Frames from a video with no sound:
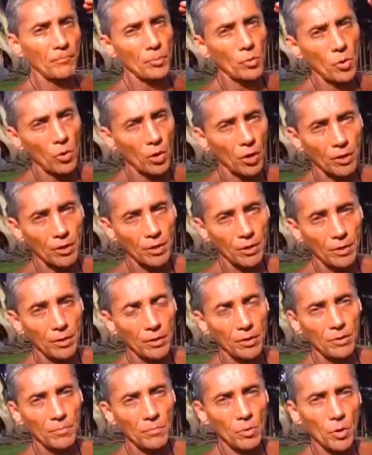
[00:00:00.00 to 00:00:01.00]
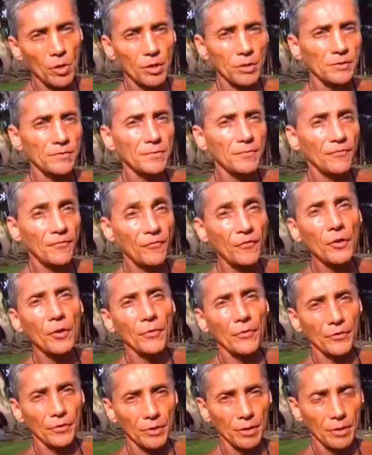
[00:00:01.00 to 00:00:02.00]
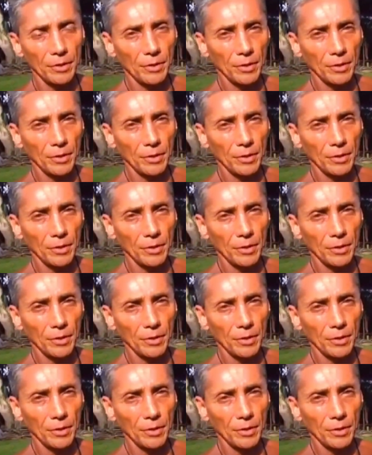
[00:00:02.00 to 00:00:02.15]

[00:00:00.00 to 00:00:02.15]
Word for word: pork pork is filthy.